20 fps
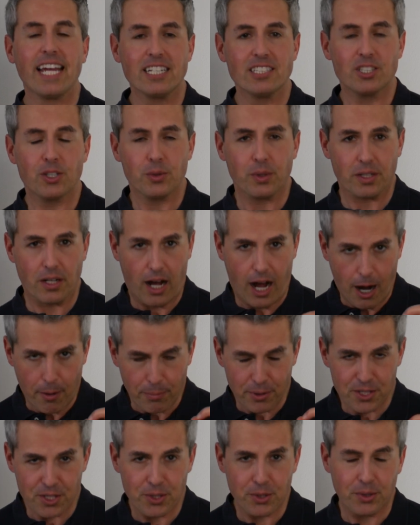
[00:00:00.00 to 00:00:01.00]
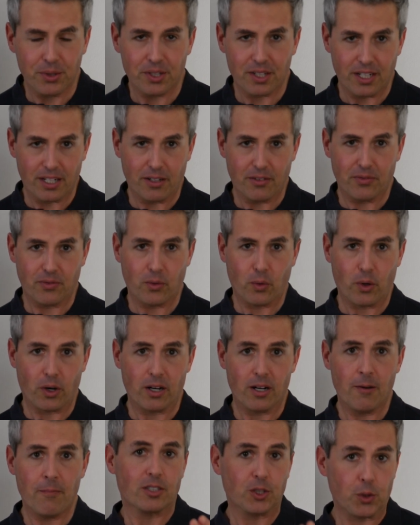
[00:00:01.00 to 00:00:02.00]
into an opportunity
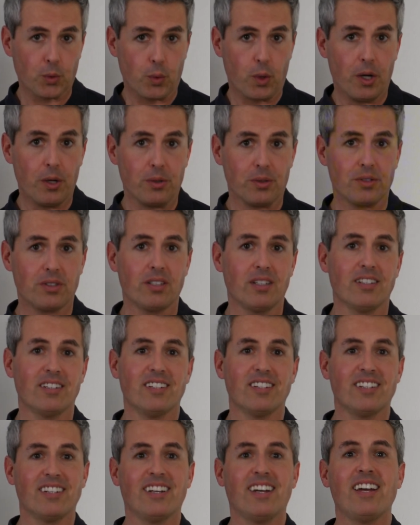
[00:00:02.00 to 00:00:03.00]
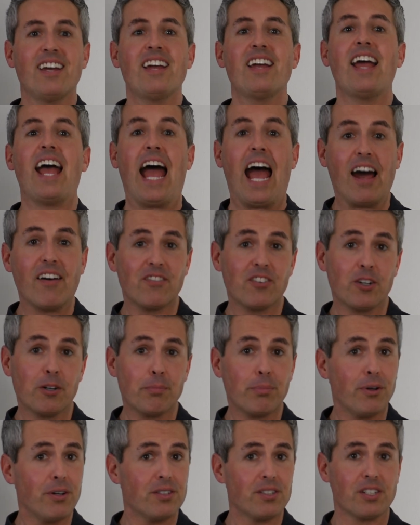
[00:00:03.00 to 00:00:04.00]
for growth. After a
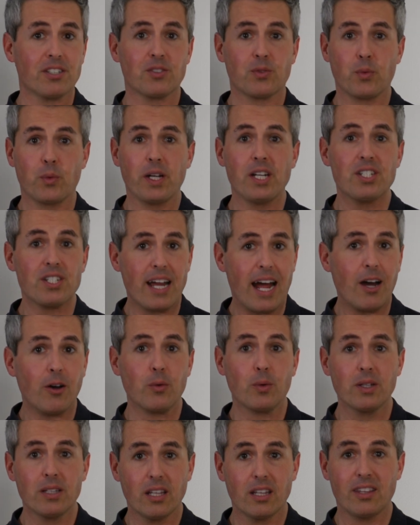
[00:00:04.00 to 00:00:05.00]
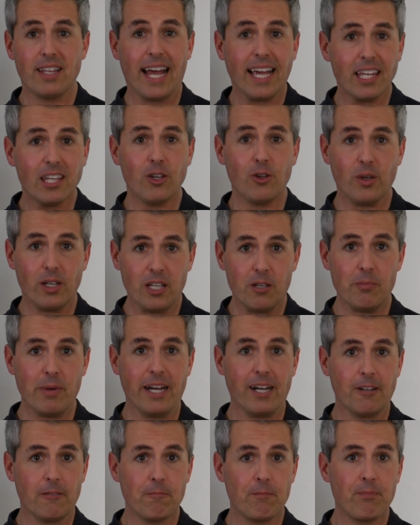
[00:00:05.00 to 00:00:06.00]
purchase, reach out with a thank you
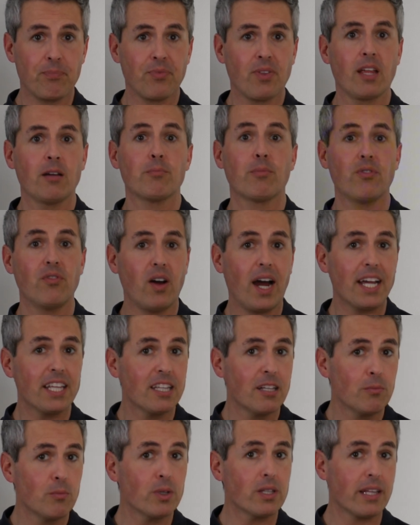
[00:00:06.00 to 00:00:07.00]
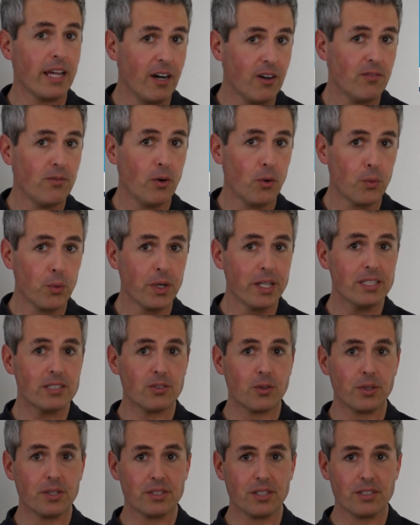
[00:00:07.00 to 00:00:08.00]
email. Provide them with helpful
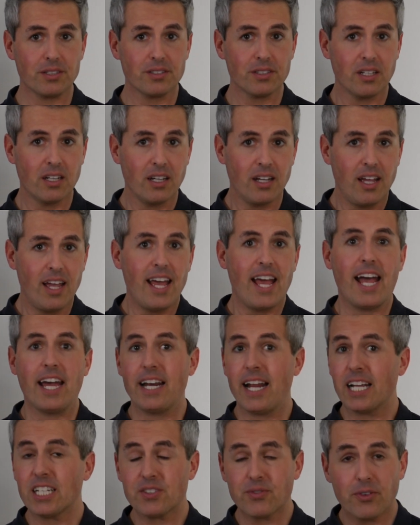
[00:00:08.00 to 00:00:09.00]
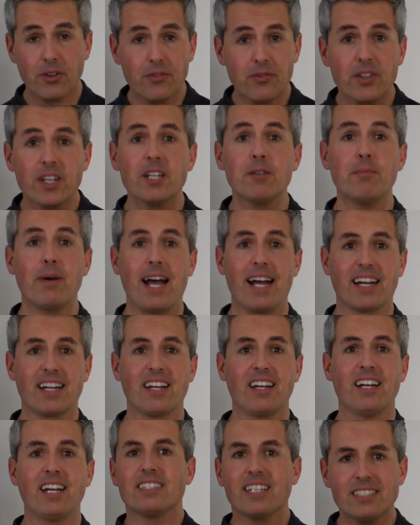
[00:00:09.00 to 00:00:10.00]
resources and ask for feedback.
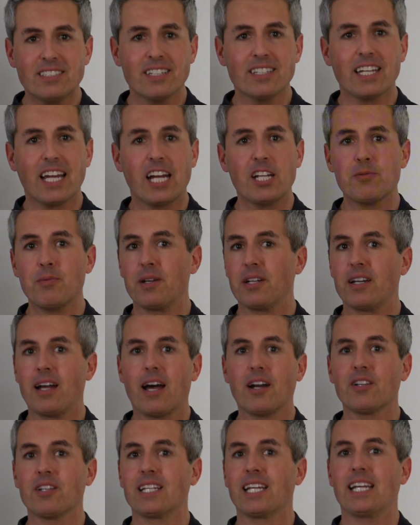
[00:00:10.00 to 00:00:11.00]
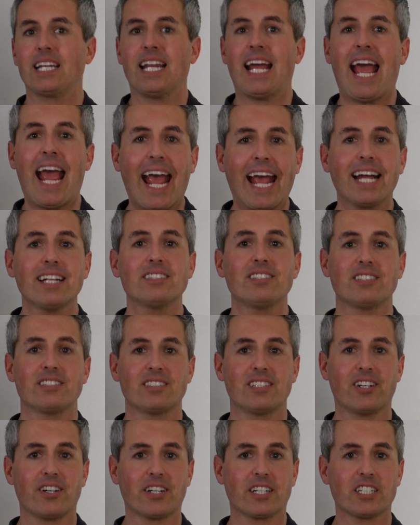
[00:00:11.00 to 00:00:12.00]
This engagement not only enhances their